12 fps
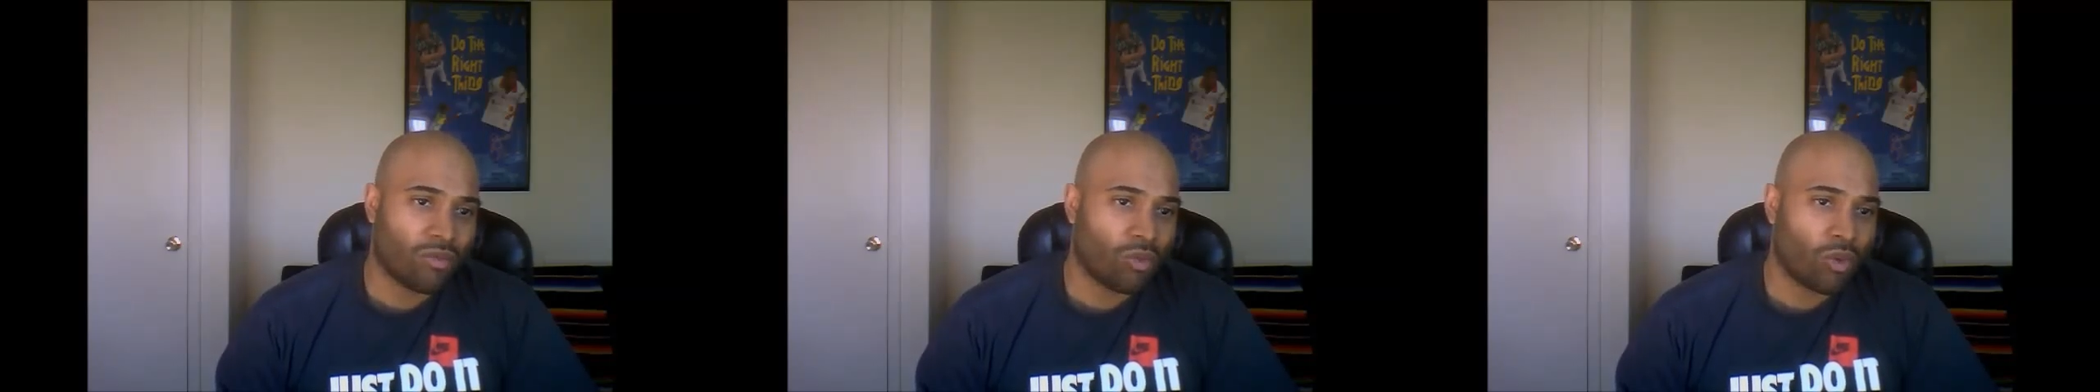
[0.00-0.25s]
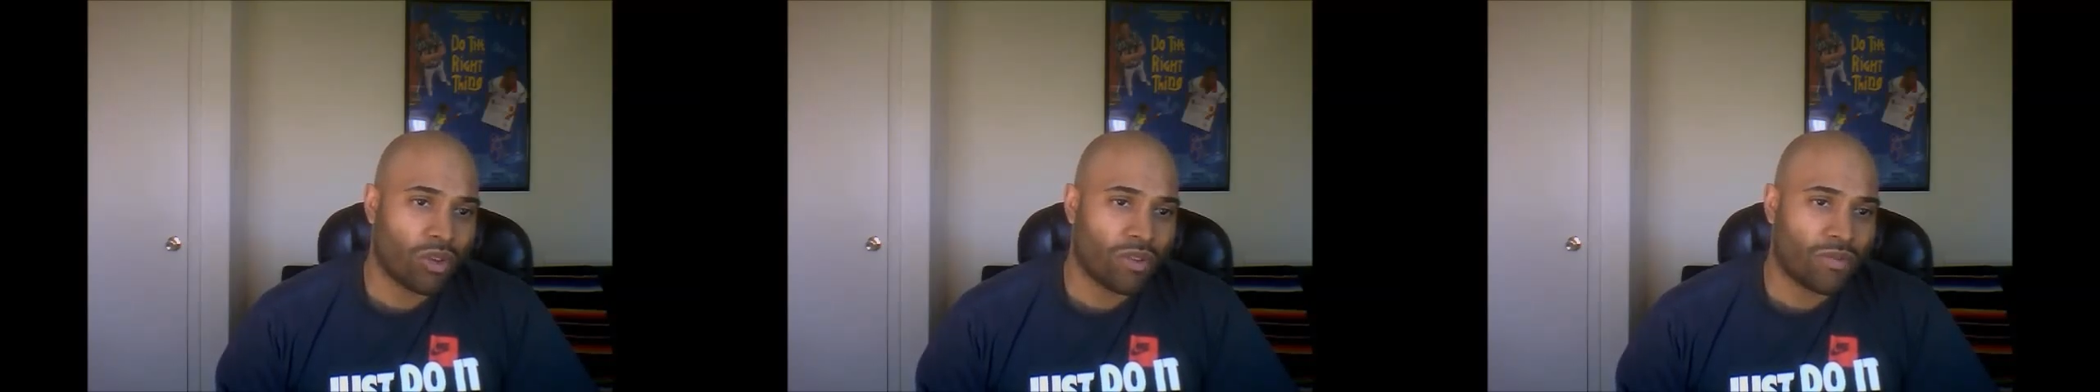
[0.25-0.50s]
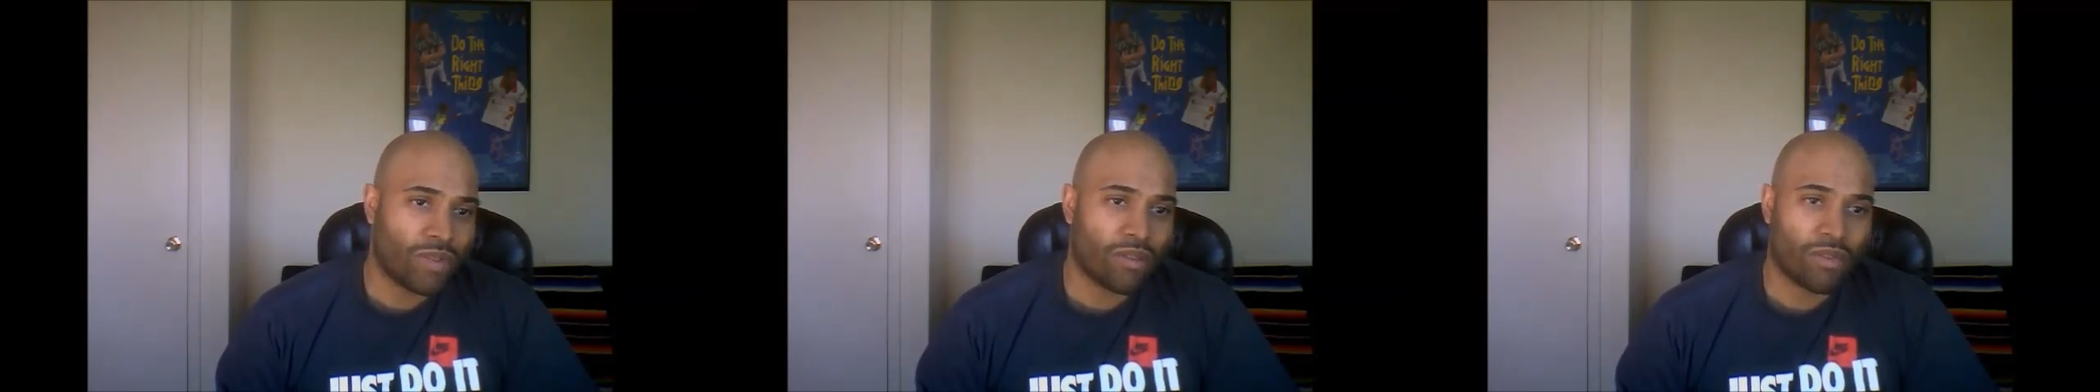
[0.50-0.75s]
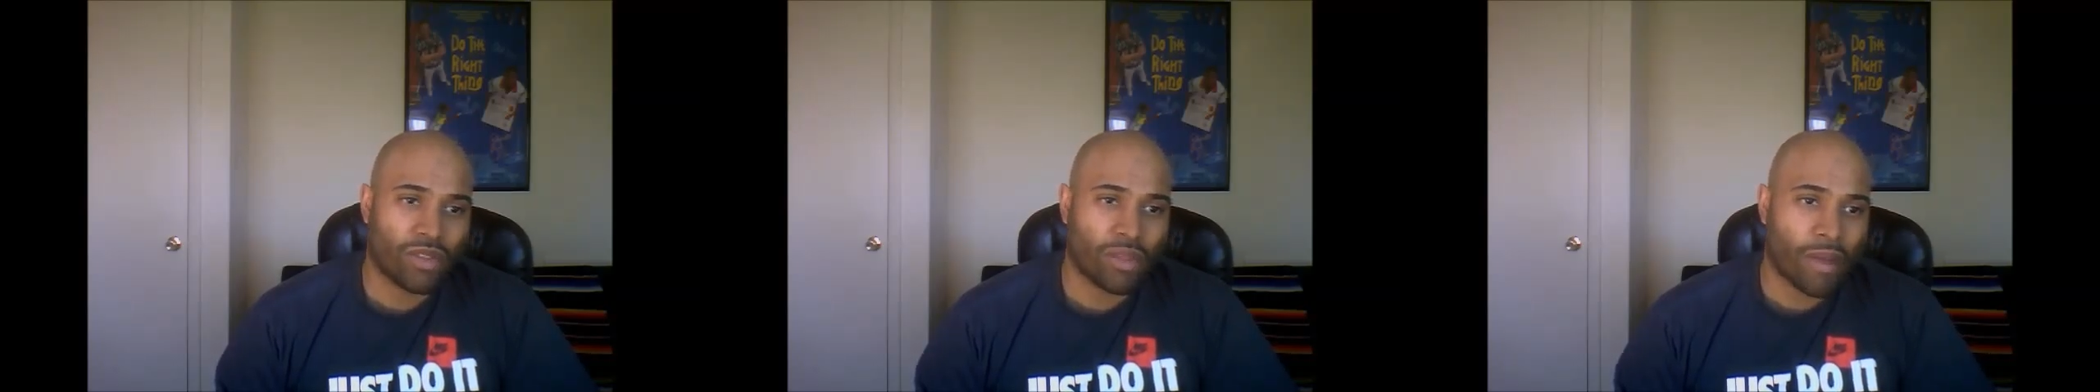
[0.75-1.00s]
rule in
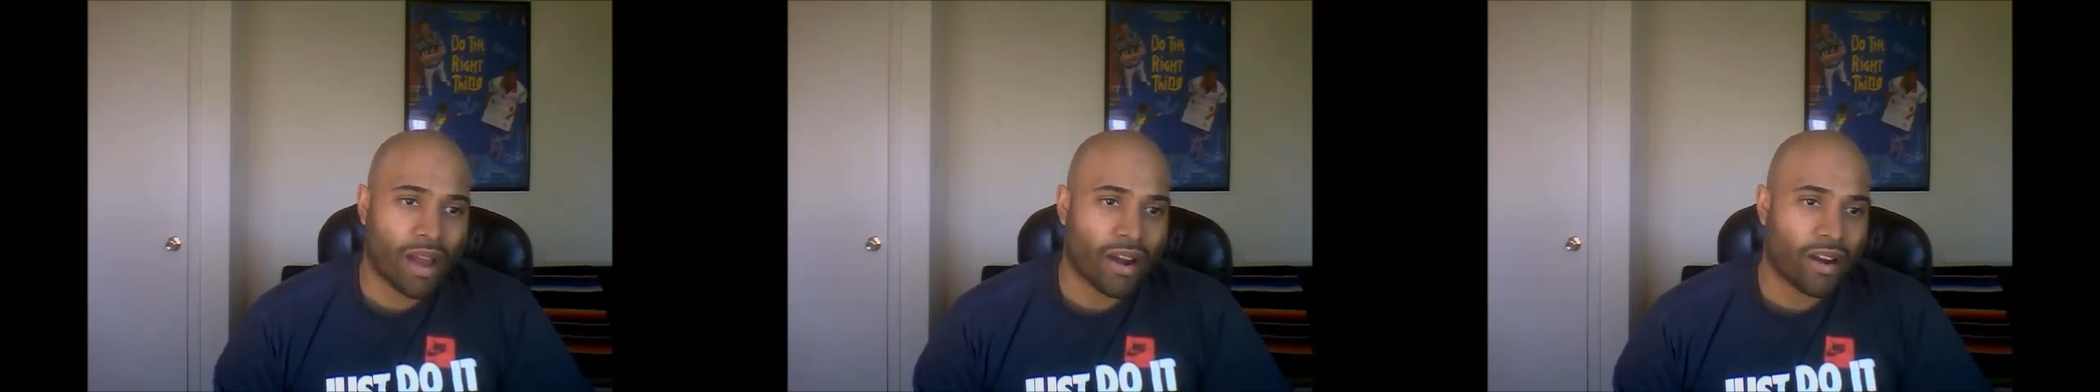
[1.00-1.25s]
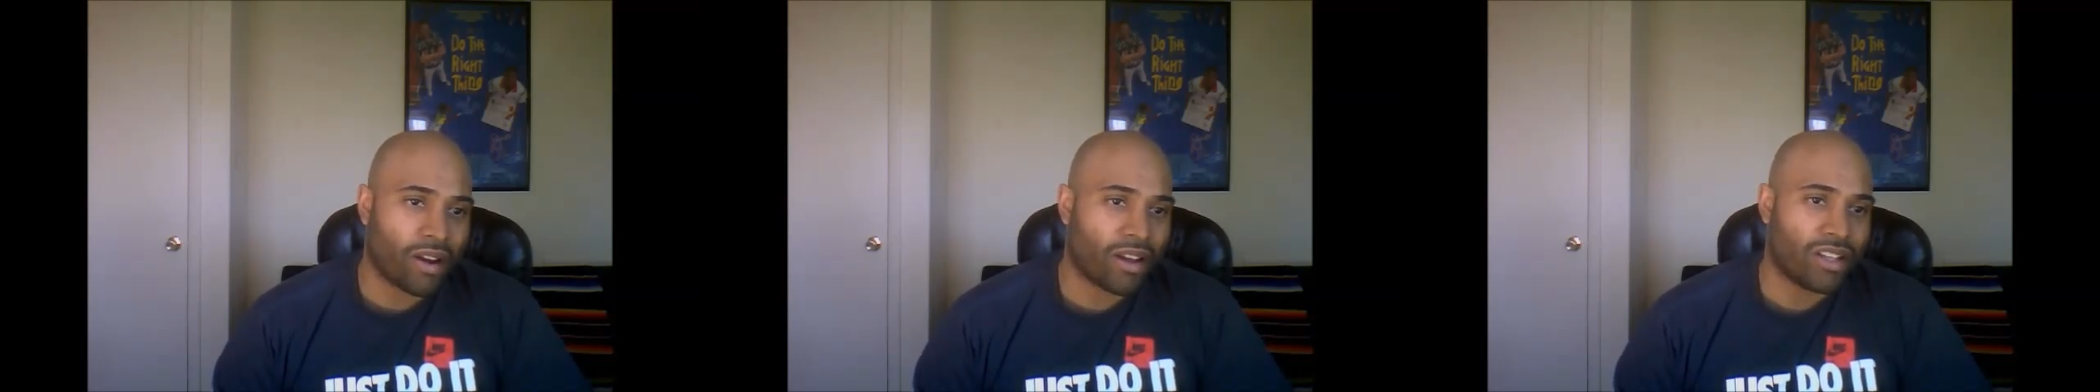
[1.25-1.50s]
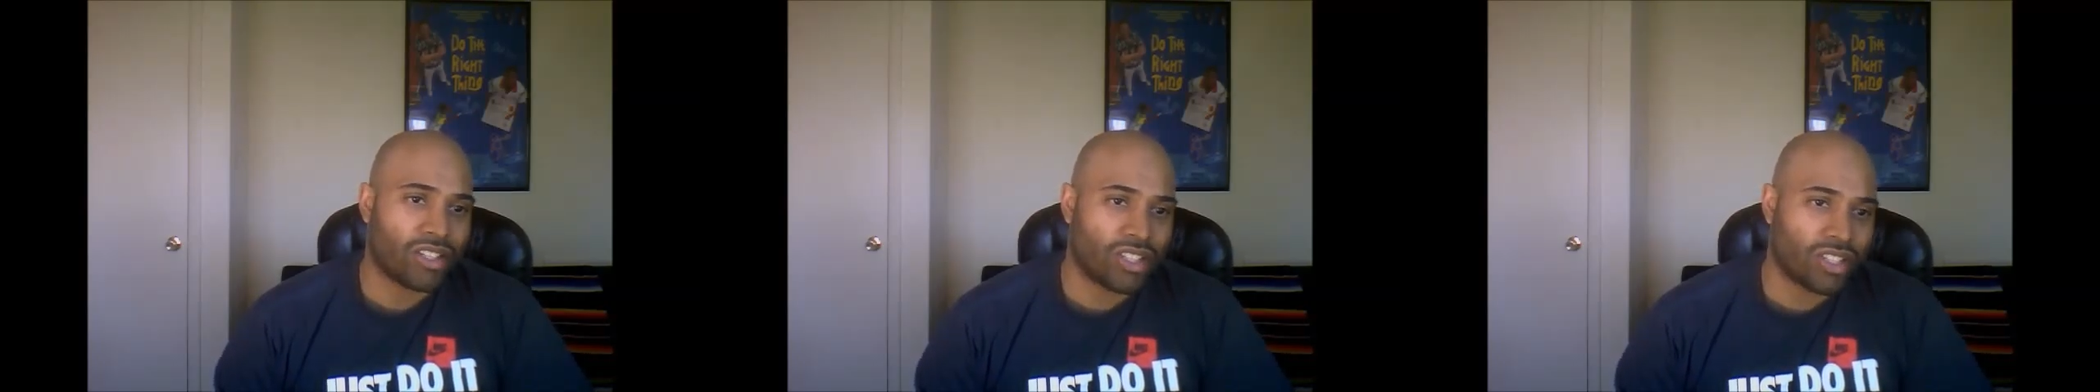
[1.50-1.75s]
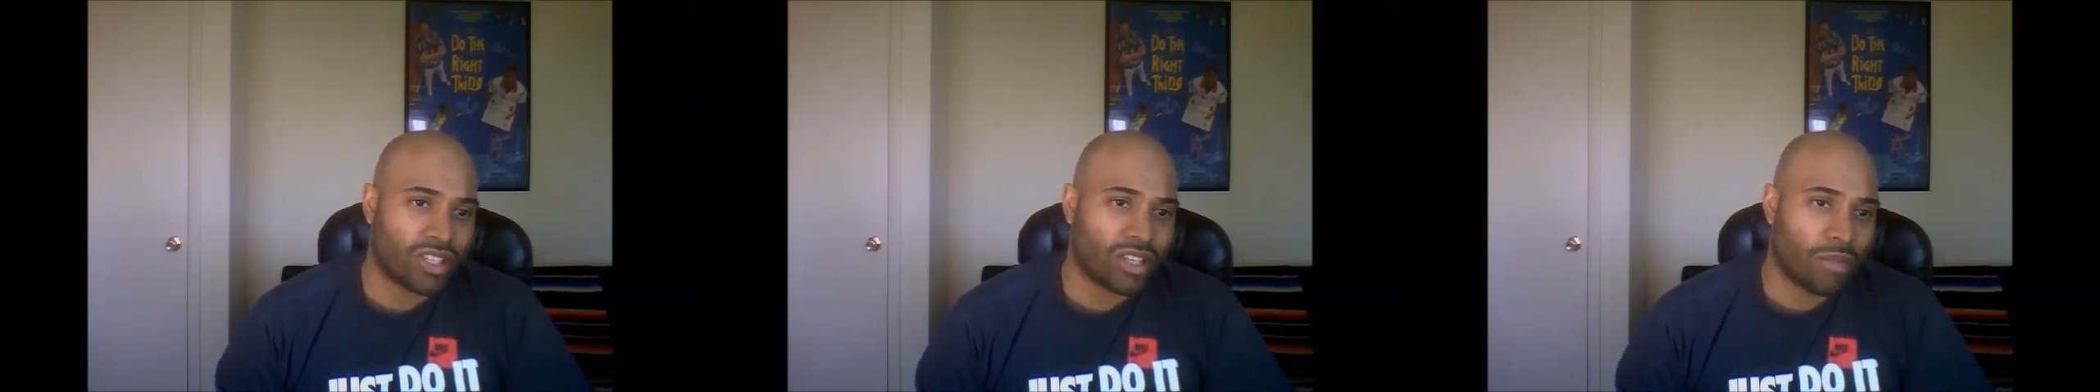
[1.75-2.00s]
favor of the buyer, and it's
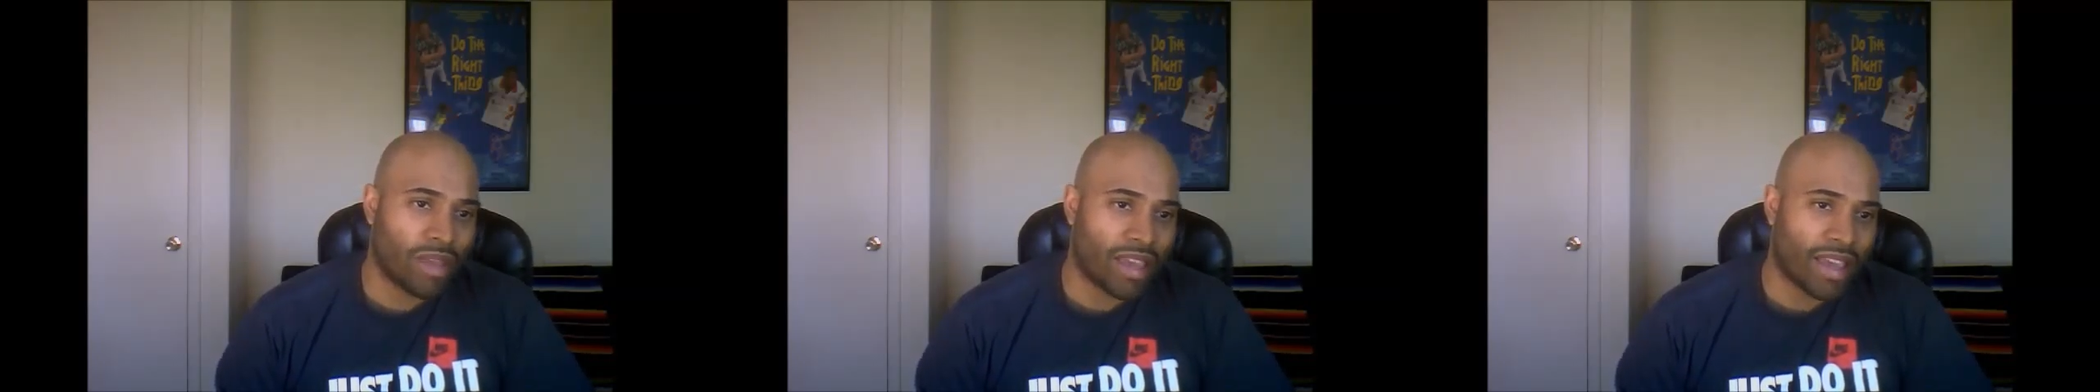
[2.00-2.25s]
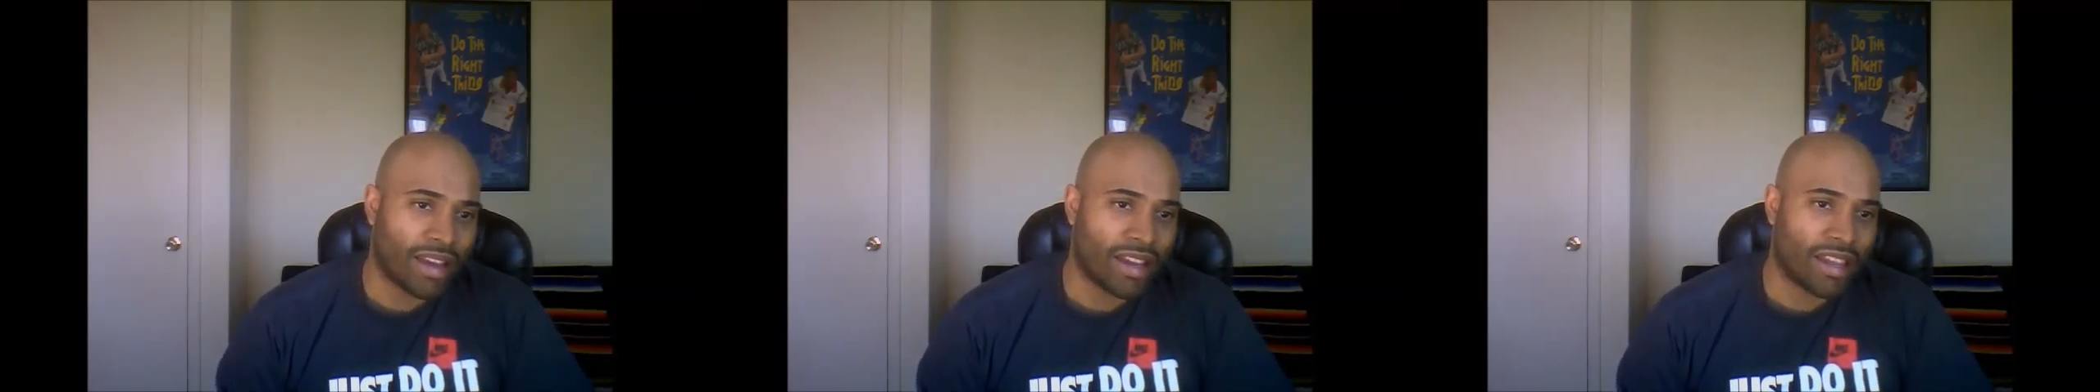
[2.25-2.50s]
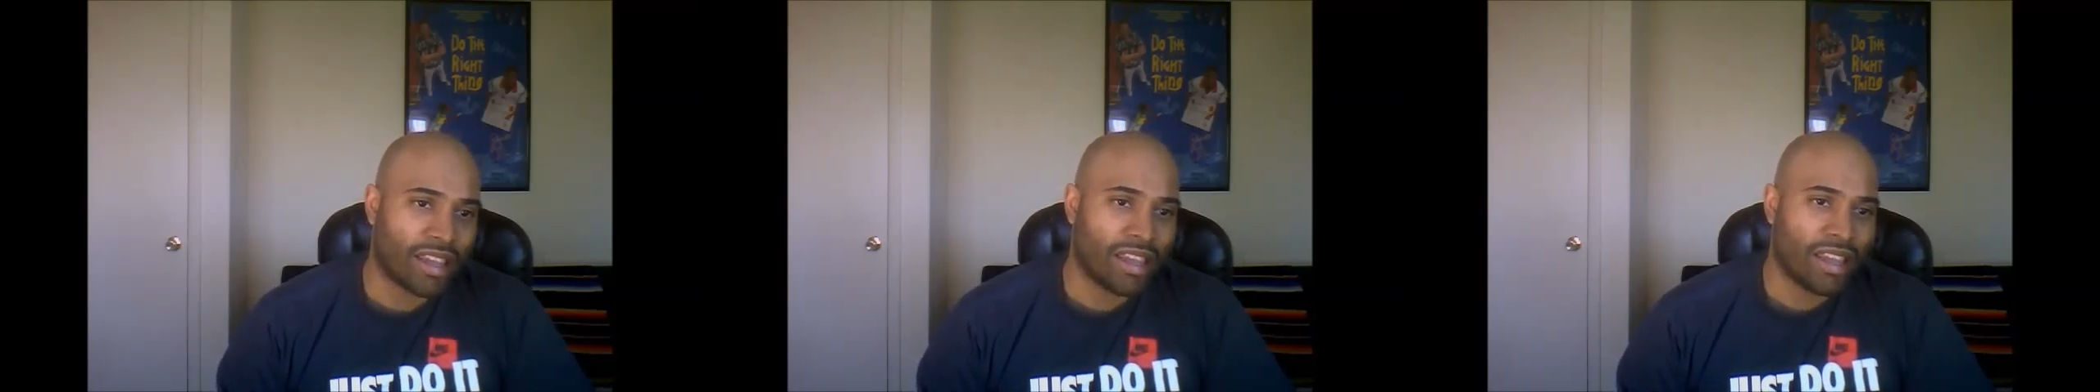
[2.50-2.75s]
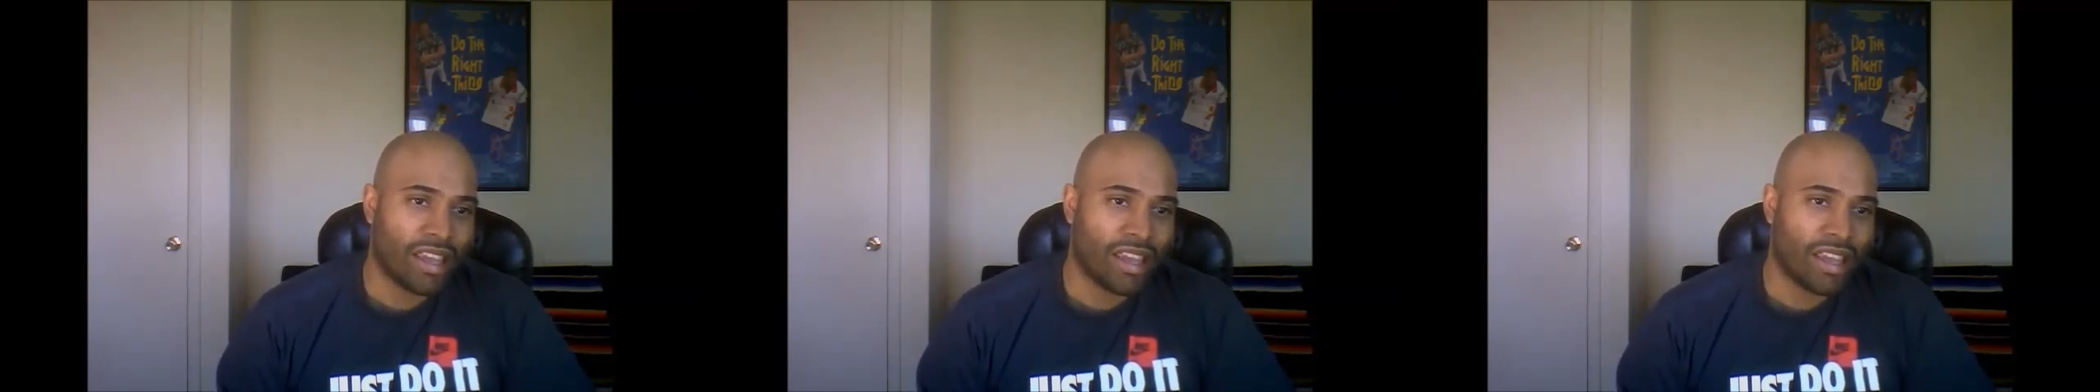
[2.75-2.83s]
just going to be a headache,